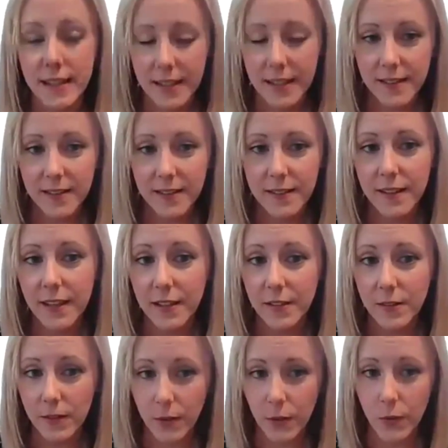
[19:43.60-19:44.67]
kids
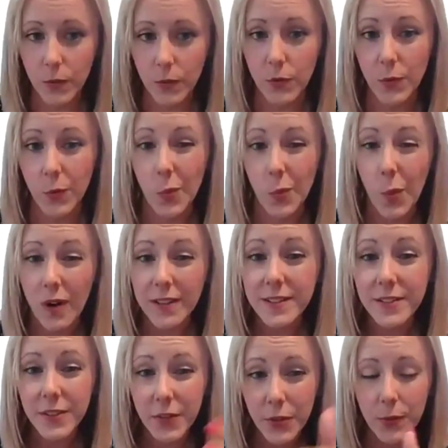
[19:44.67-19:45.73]
can lose
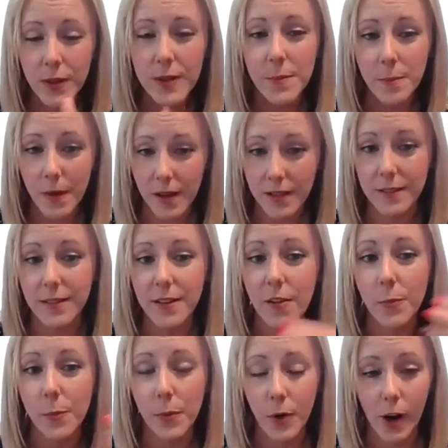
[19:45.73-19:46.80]
1 to 3 months
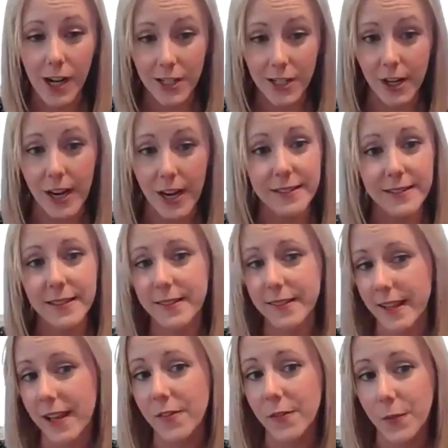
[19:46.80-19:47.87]
of progress that
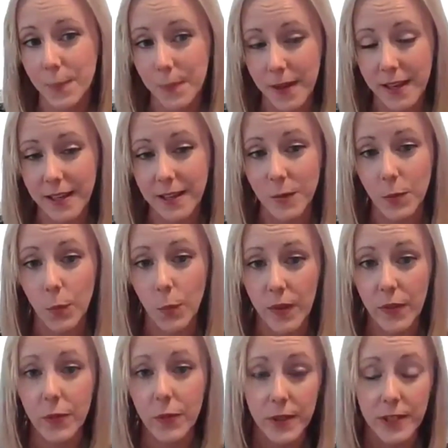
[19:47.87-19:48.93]
they have made
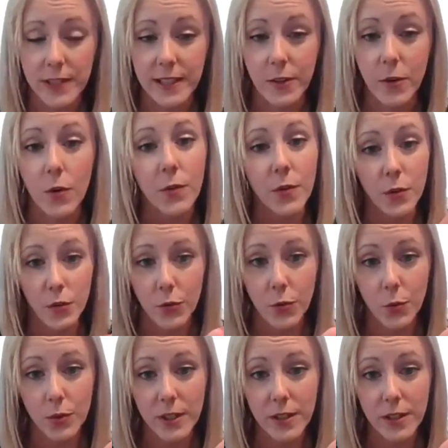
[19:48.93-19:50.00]
with reading over the
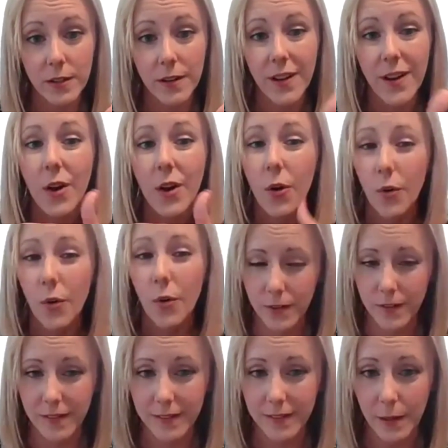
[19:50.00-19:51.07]
school year,
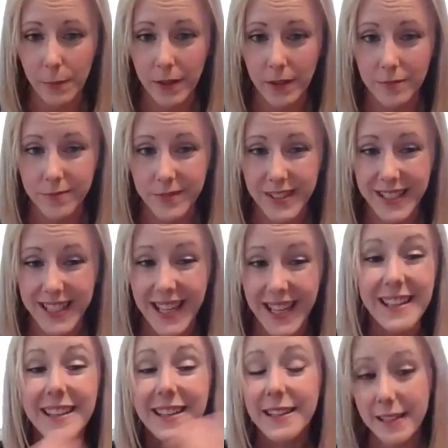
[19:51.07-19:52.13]
over the summer.
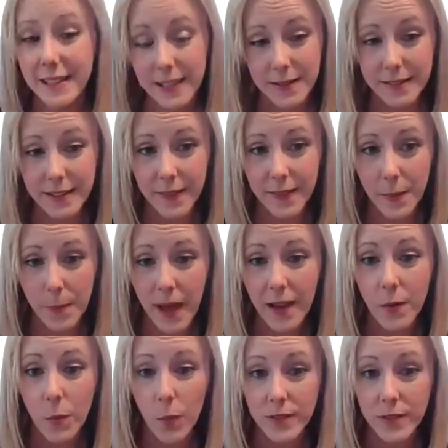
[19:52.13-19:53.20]
Okay, can set them
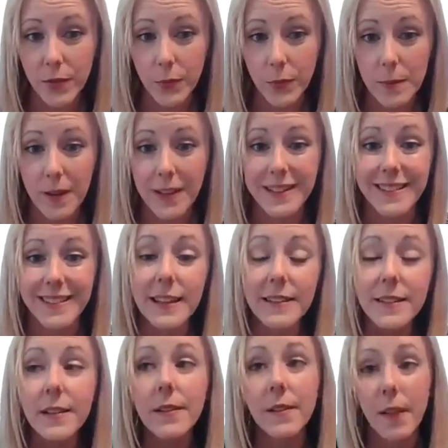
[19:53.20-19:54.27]
back 1 to 3 months.
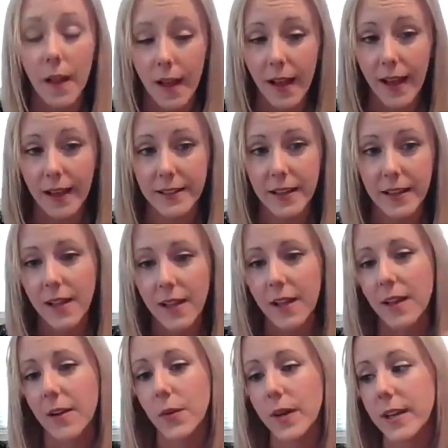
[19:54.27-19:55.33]
That's a lot.
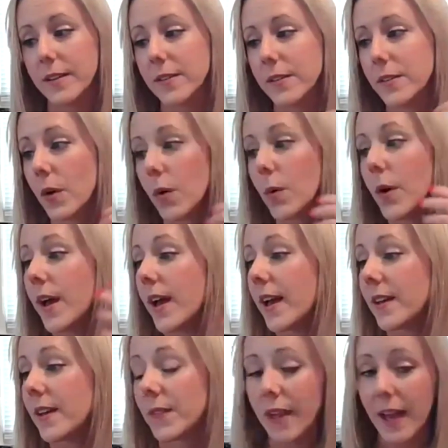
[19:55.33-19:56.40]
Okay, so
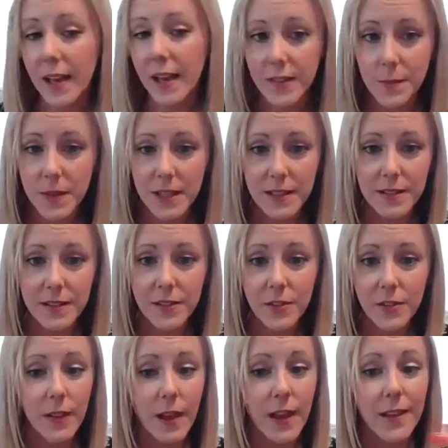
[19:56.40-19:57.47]
if you have some kids in
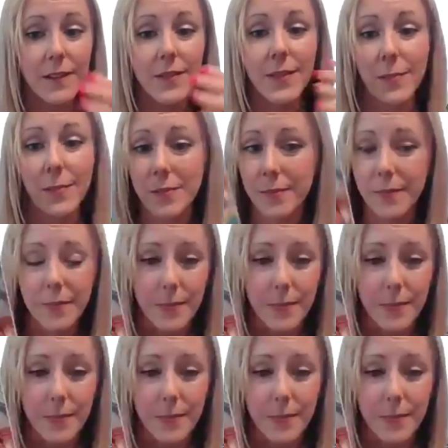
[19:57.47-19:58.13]
your lives,